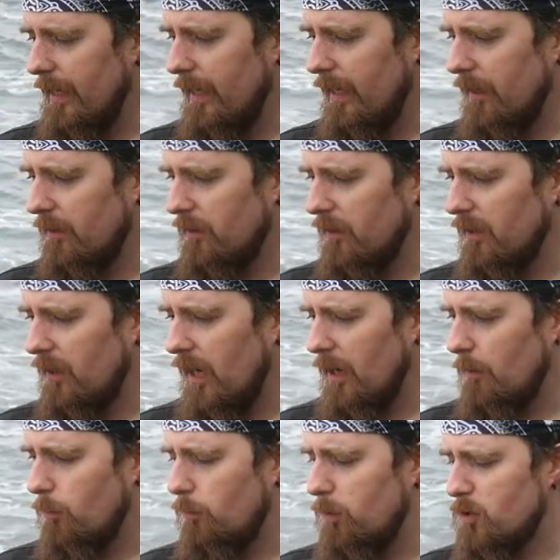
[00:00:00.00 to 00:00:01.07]
And
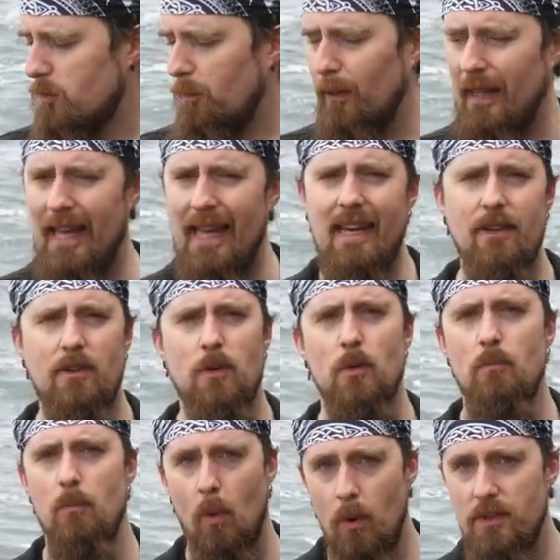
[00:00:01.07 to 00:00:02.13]
I was planning to
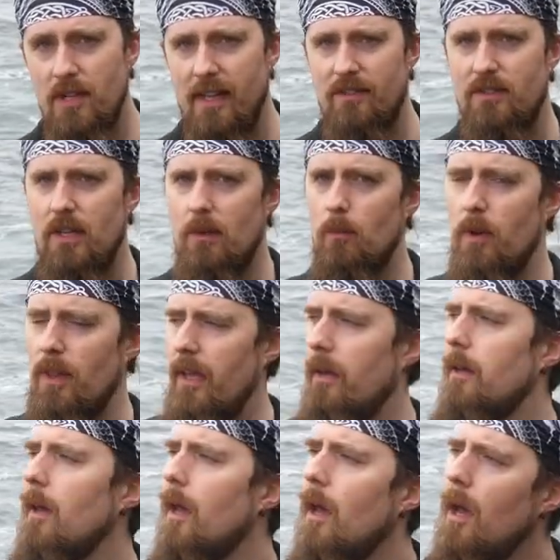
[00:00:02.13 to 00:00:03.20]
do more testing with it.
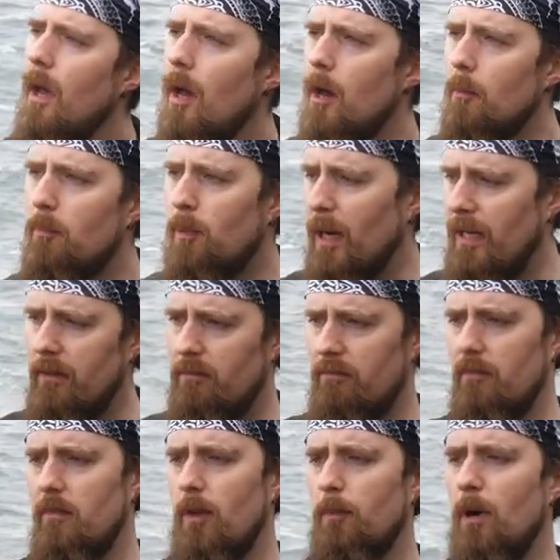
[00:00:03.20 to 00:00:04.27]
But
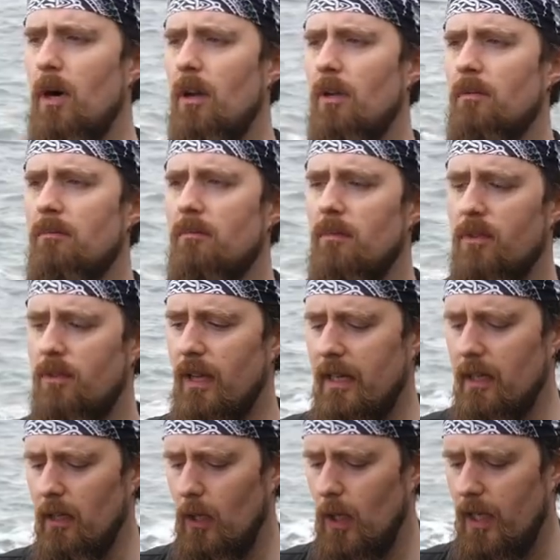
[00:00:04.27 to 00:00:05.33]
upon
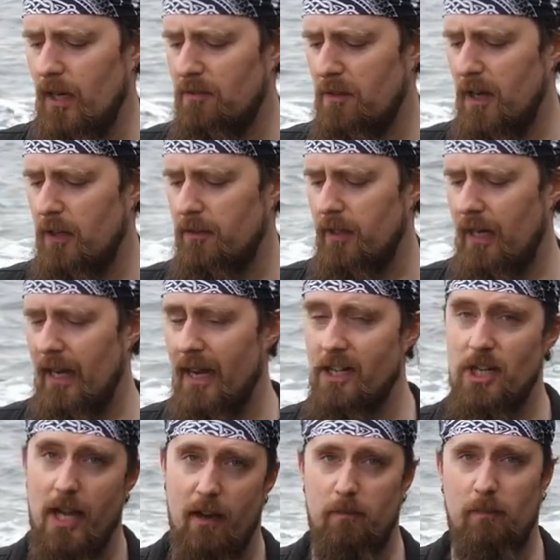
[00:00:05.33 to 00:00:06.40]
second look, I found that I
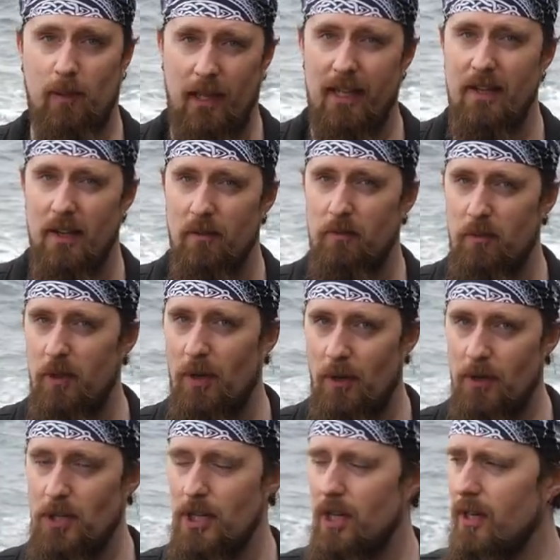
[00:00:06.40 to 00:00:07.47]
actually have plenty of
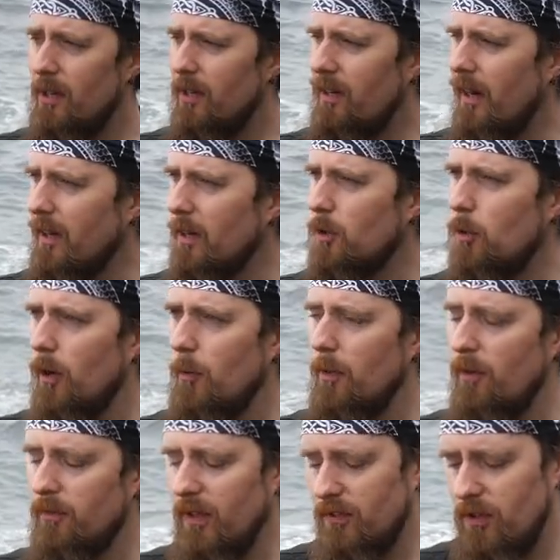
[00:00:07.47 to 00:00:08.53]
footage. I did quite a
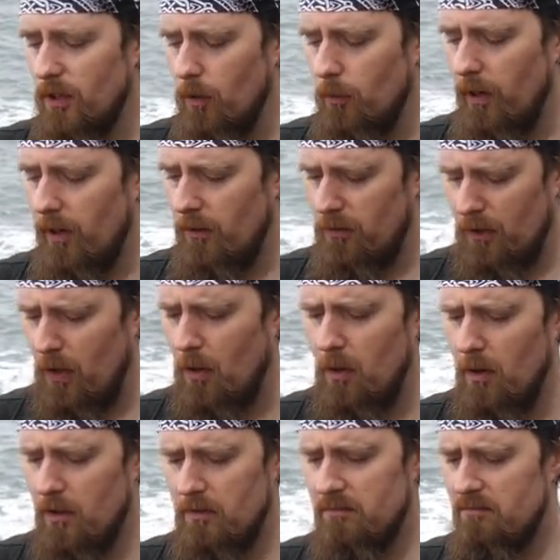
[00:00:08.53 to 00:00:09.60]
bit of testing already.
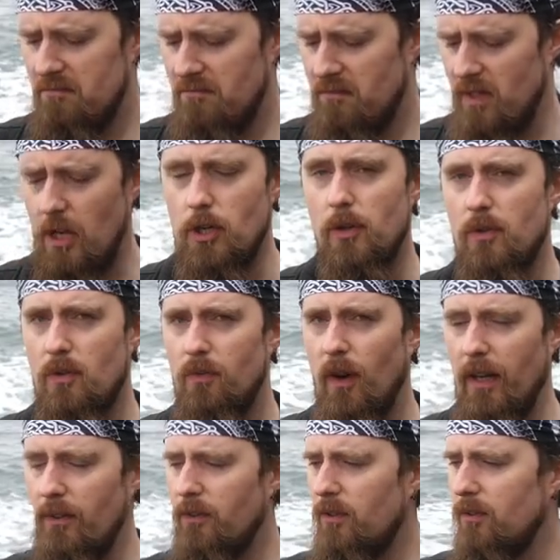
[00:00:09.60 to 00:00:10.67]
So that should
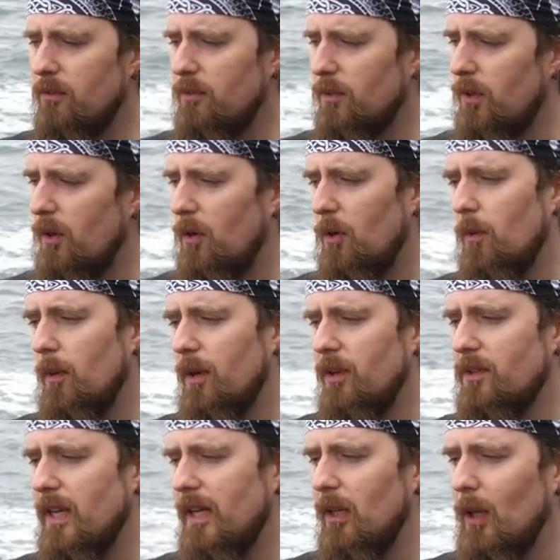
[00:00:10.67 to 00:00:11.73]
suffice. So we're
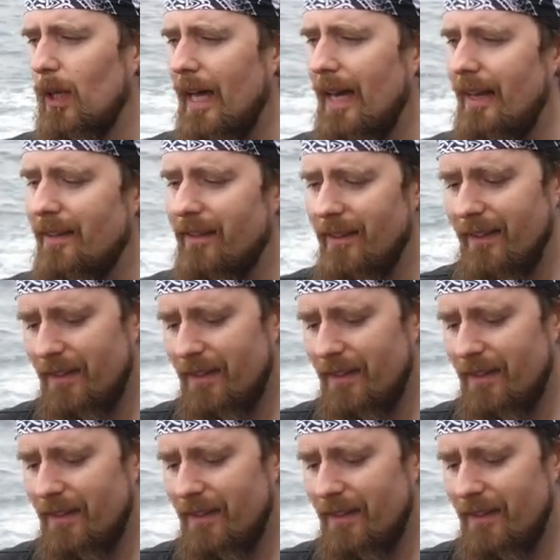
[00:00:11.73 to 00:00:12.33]
going to take a look at it.